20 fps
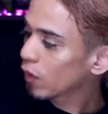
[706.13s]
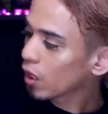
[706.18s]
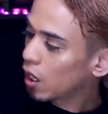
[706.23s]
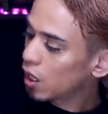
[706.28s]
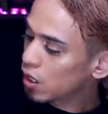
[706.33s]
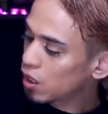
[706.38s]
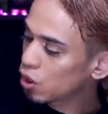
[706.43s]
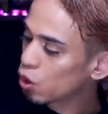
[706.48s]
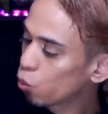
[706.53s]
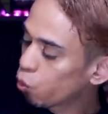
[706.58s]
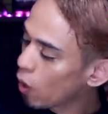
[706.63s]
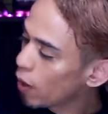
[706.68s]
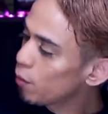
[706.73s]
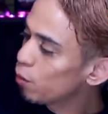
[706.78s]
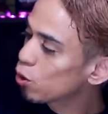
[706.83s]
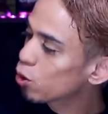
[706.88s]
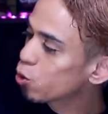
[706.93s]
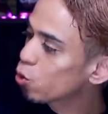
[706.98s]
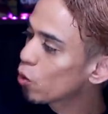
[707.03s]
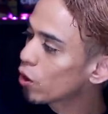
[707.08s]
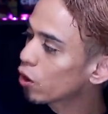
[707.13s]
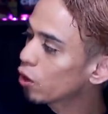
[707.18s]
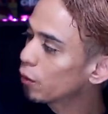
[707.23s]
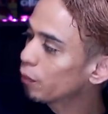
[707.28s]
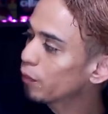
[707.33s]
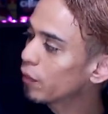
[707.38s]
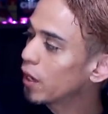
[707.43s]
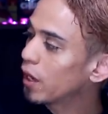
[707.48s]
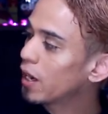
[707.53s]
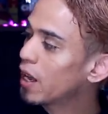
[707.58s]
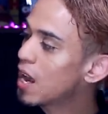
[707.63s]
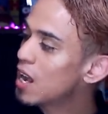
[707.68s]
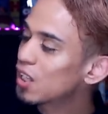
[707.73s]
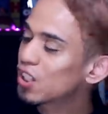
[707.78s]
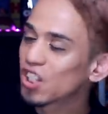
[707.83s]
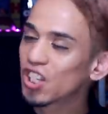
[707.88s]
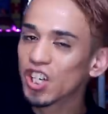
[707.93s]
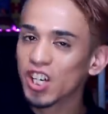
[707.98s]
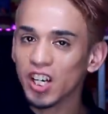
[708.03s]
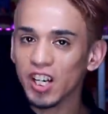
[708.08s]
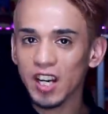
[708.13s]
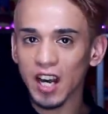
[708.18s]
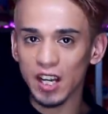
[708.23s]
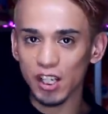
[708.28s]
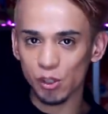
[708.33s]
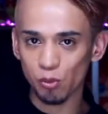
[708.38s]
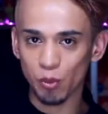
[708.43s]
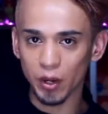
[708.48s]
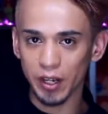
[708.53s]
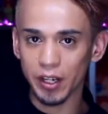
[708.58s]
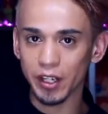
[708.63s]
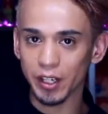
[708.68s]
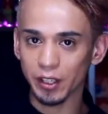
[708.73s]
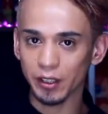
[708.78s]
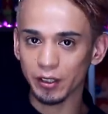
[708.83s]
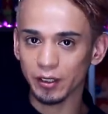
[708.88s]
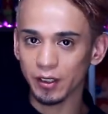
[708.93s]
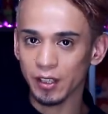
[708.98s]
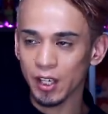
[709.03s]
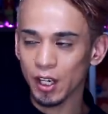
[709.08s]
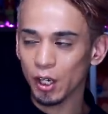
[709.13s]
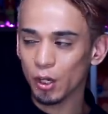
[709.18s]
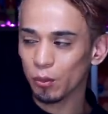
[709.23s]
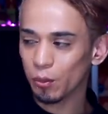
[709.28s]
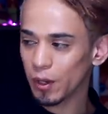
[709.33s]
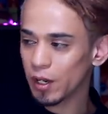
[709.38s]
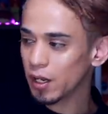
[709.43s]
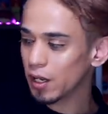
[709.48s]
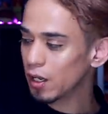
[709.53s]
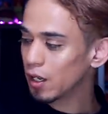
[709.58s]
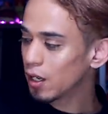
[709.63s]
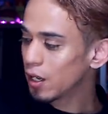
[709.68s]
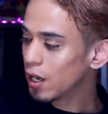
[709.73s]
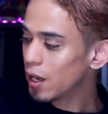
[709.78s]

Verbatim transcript: It's the rainbow sweater and it has good guys right here, right?